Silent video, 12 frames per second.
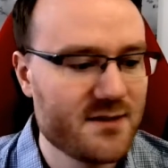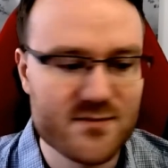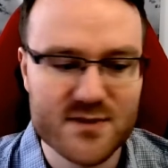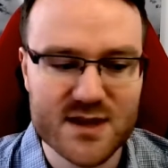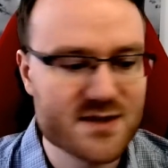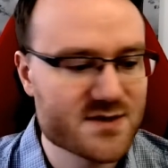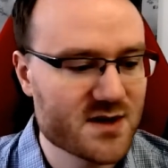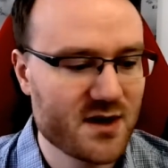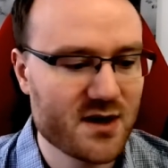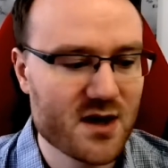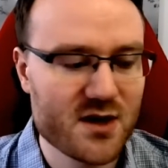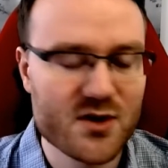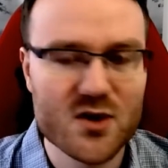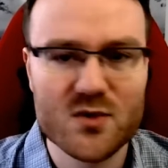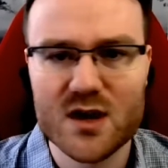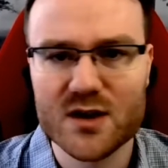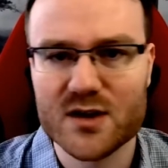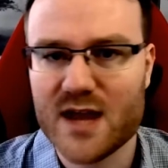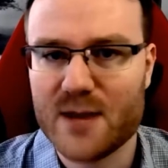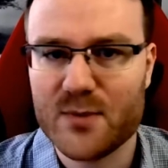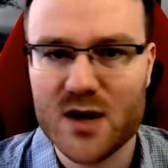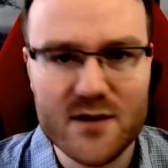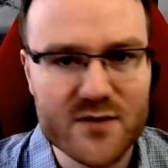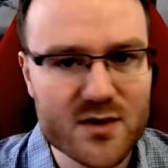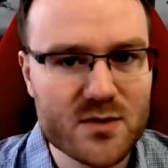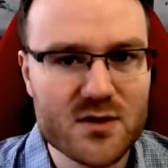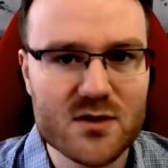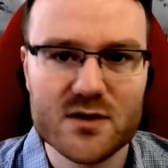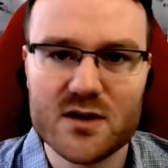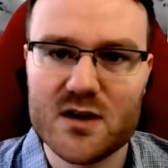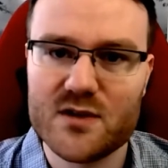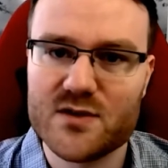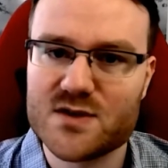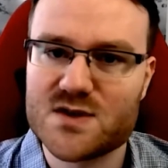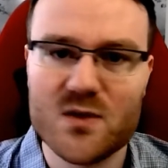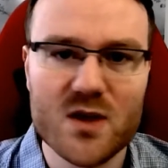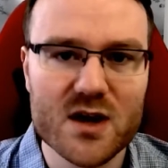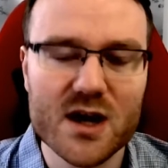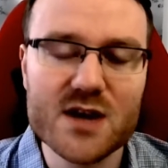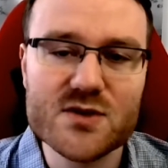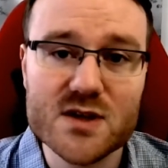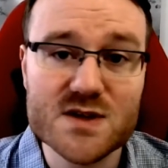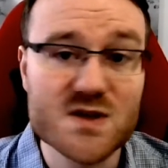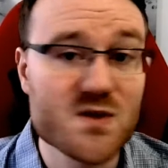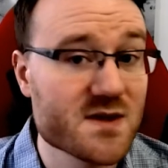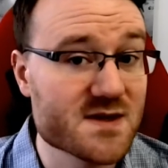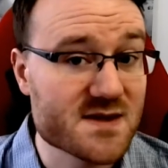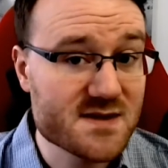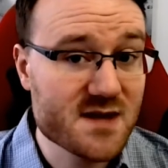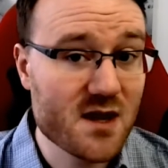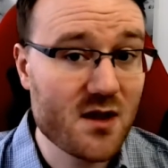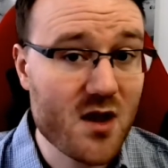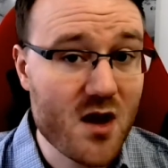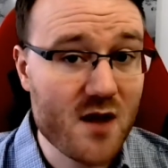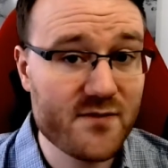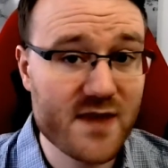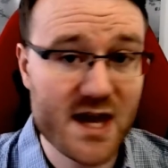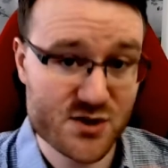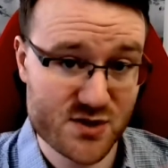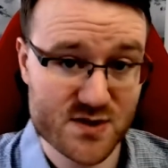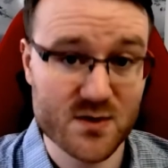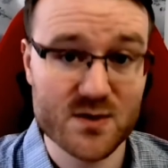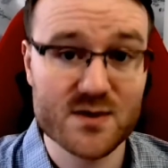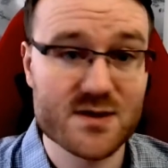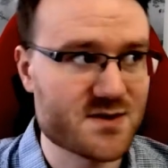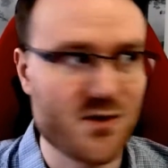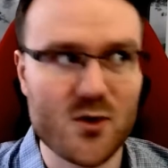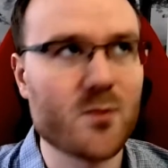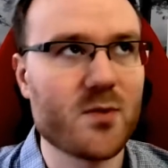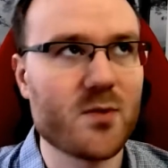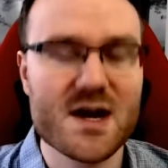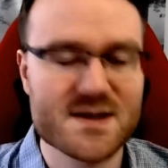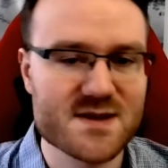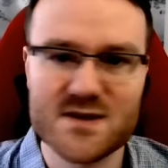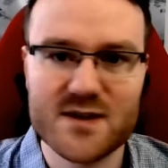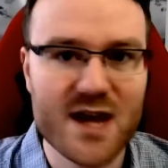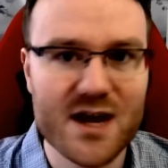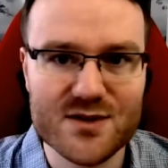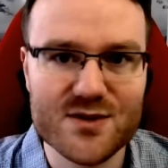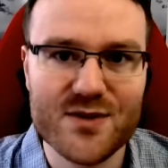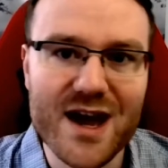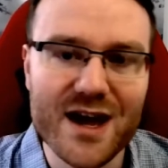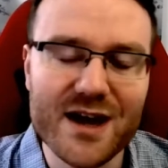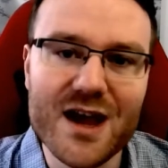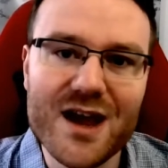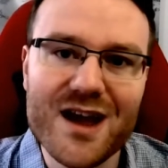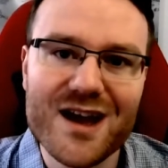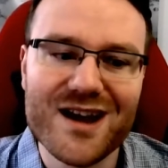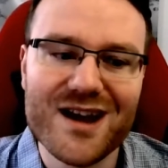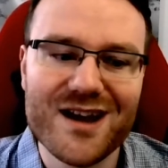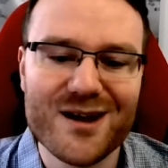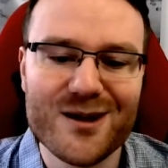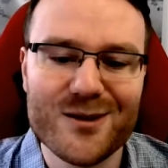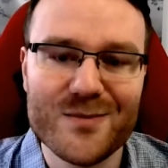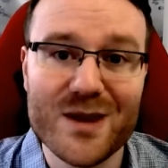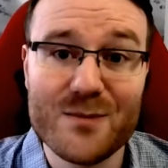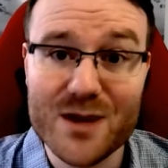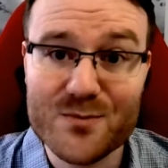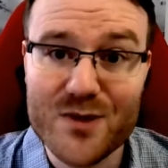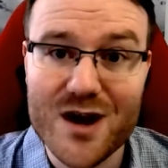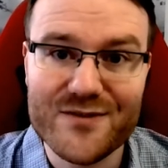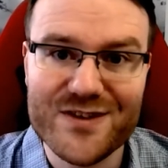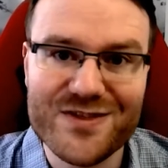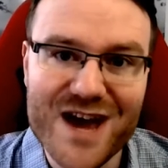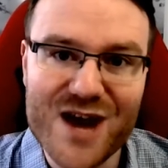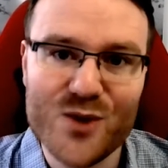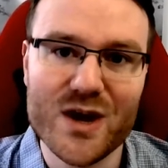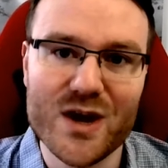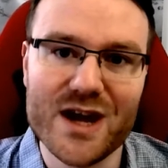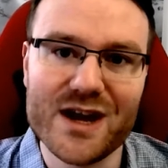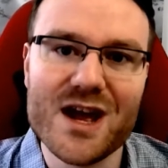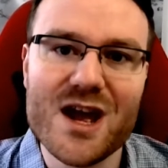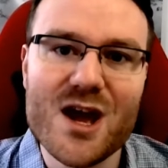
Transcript: things are no longer that profitable, or no, there's no longer interest. You can sell off that store. There's a whole process on how to do that, and make profit that way.